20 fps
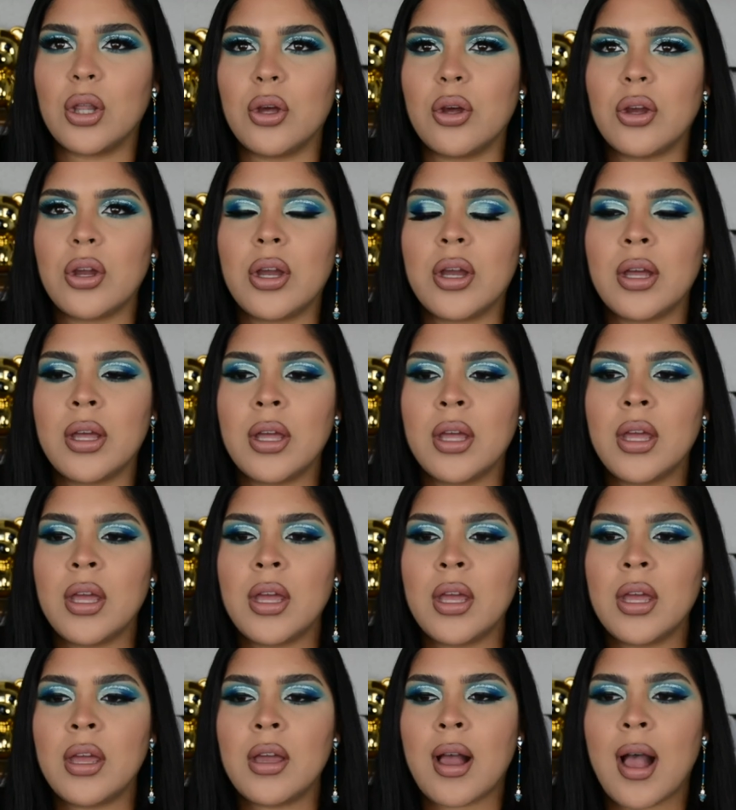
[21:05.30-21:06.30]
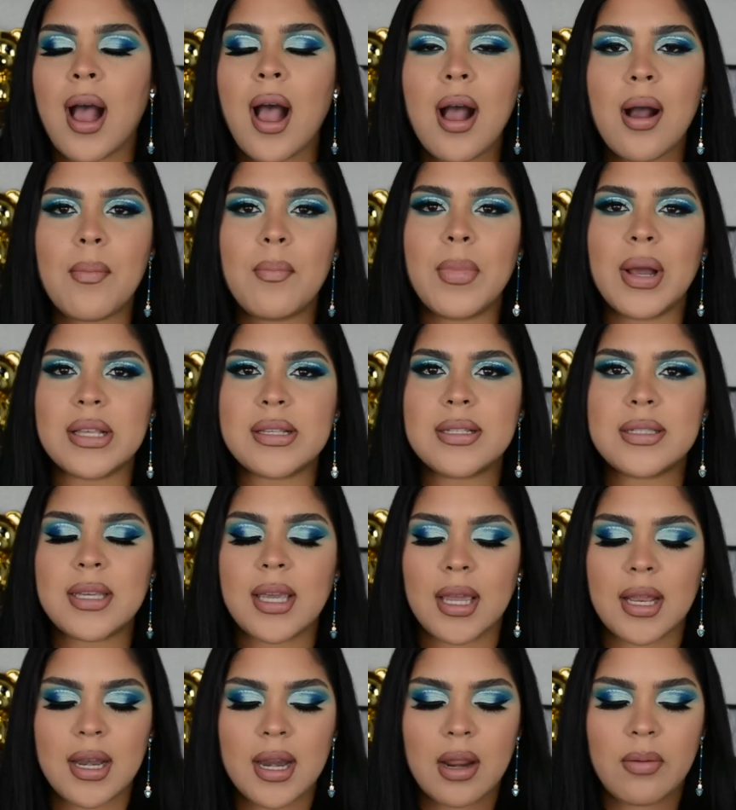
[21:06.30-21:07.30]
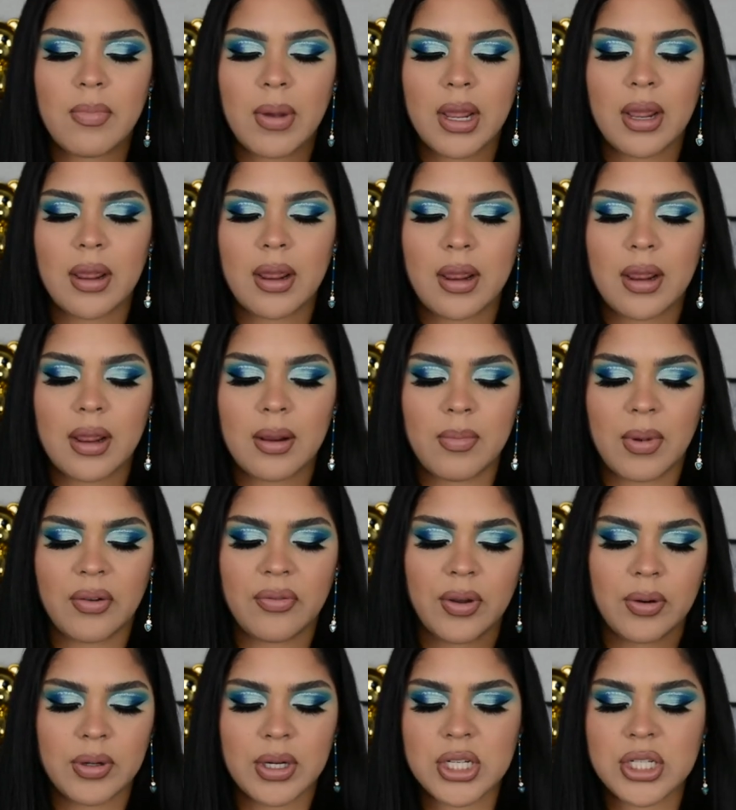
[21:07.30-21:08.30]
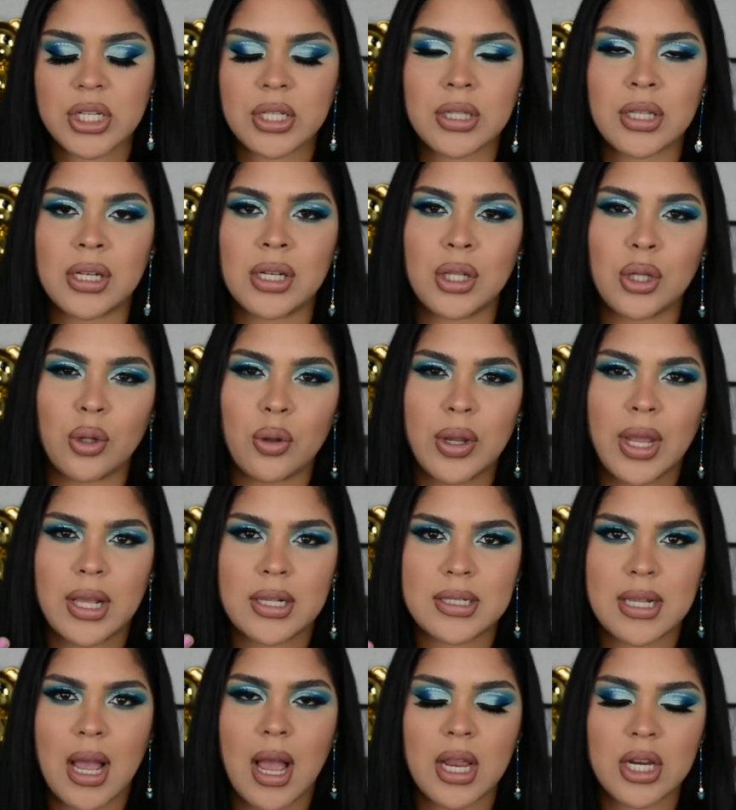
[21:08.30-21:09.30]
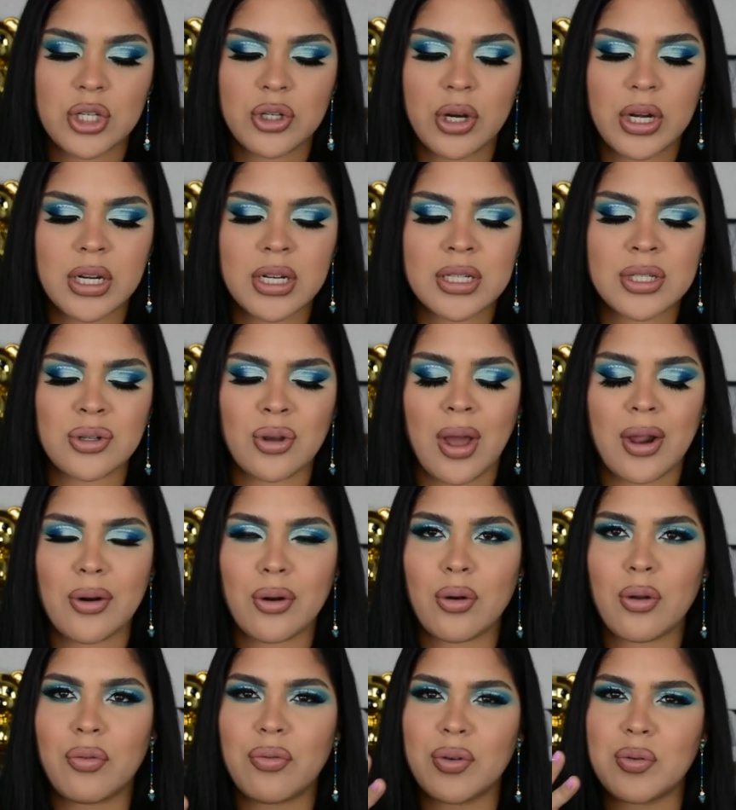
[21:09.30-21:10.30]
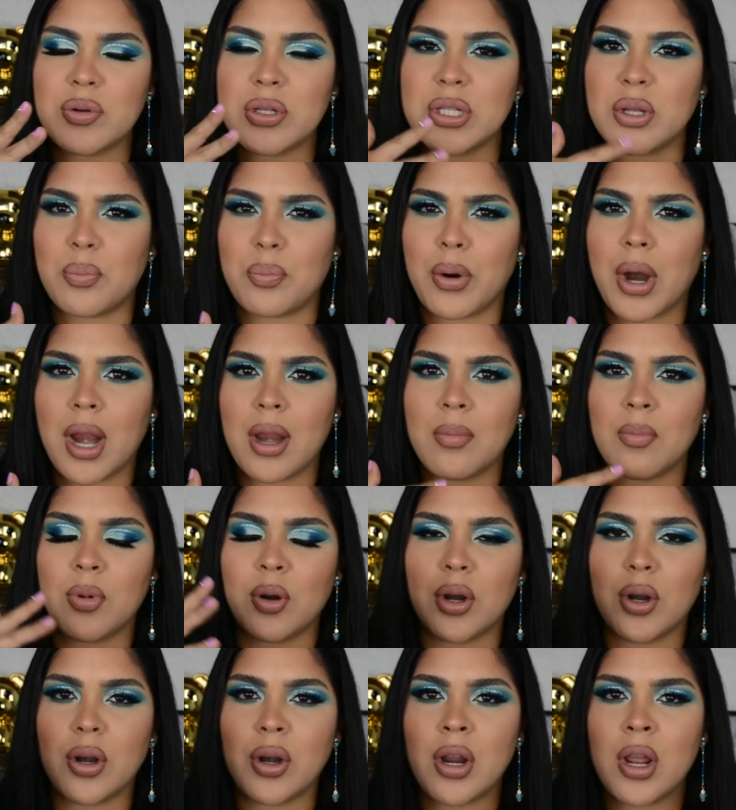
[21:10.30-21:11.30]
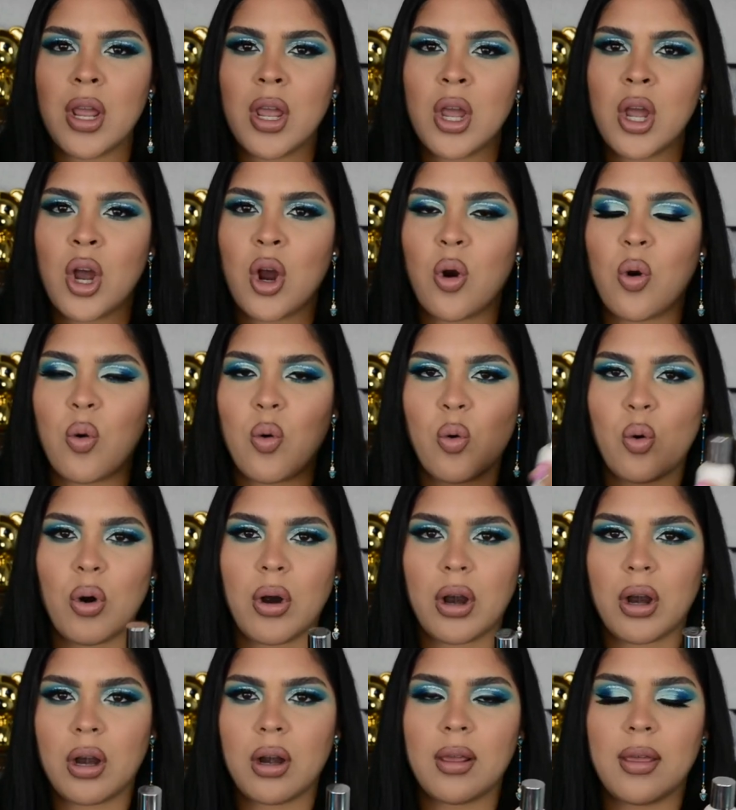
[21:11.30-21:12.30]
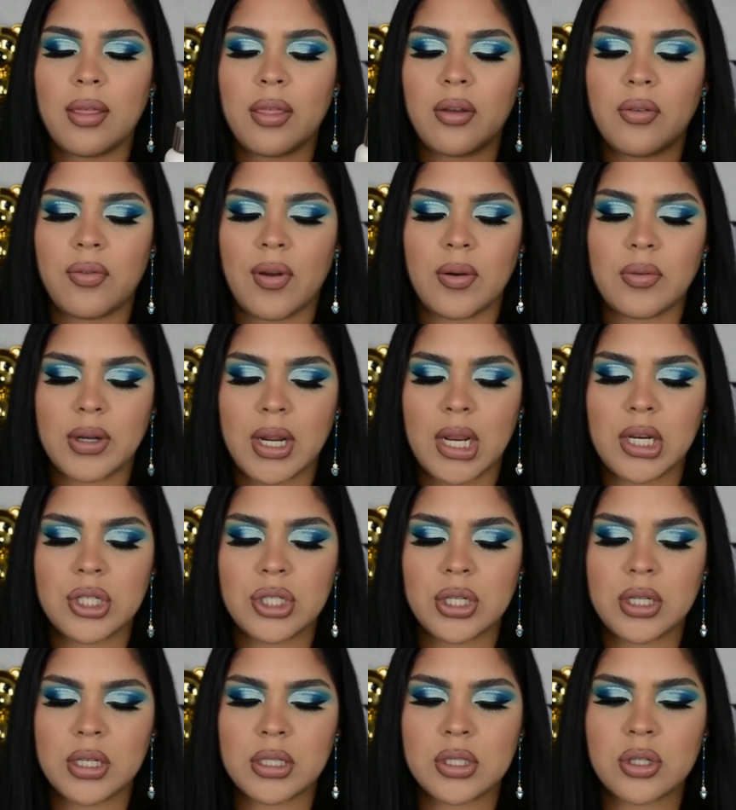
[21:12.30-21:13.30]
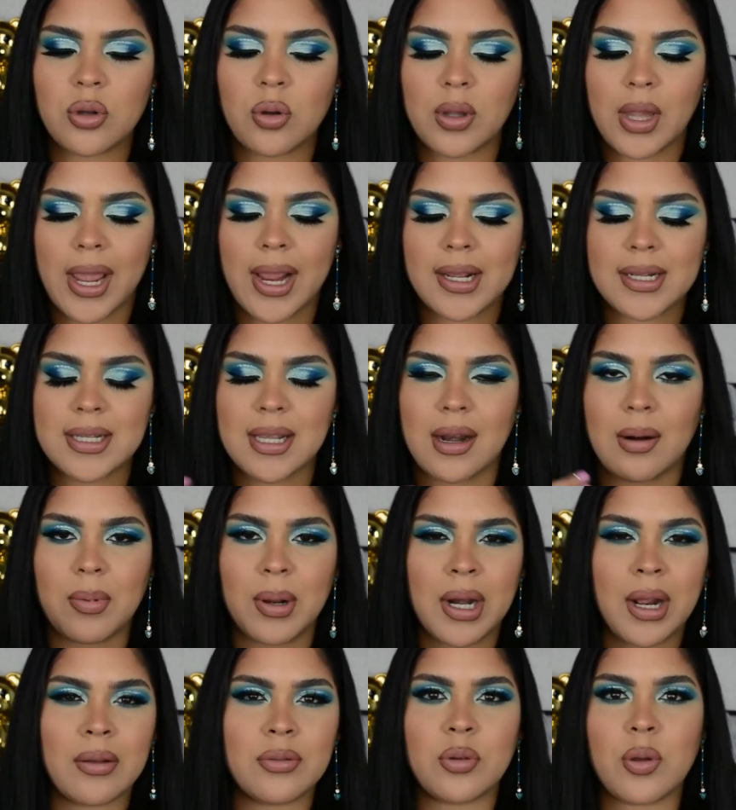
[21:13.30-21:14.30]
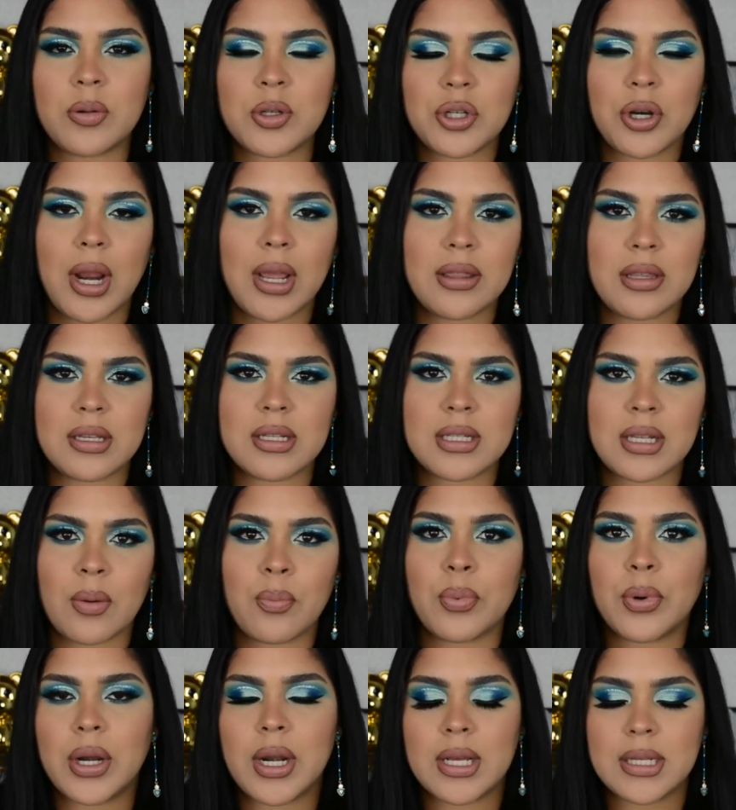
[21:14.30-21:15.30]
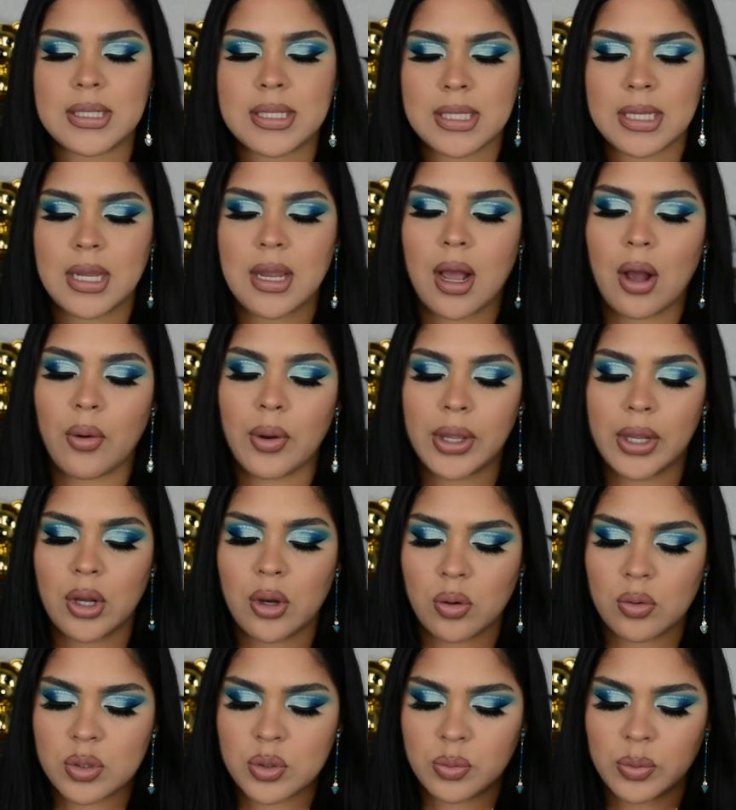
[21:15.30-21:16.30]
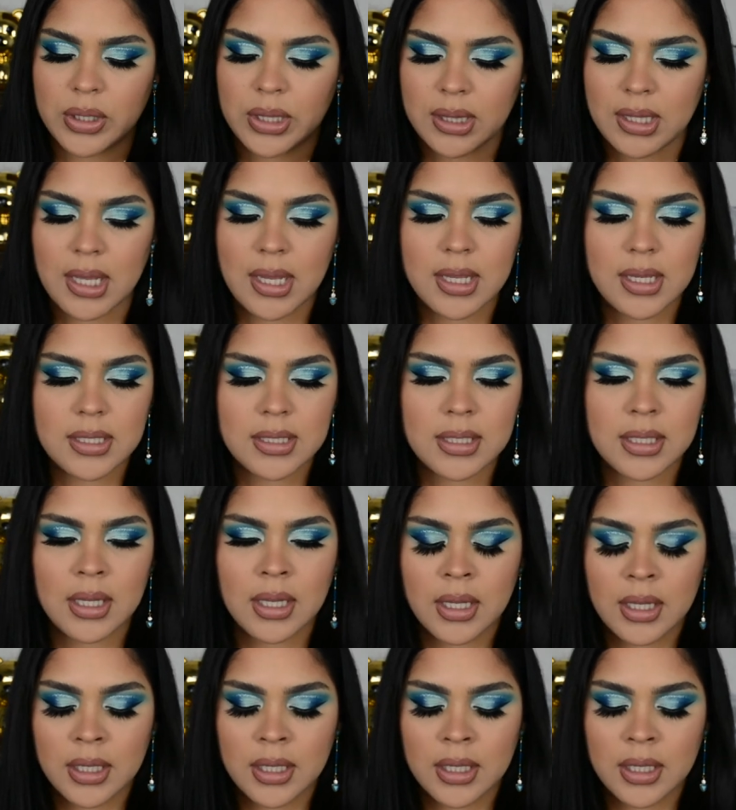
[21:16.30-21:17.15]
look, my skin and my foundation didn't look as hydrated. So I don't know if it was the primer or the foundation. So like I said, I'm gonna have to try these separate and see how it goes with these.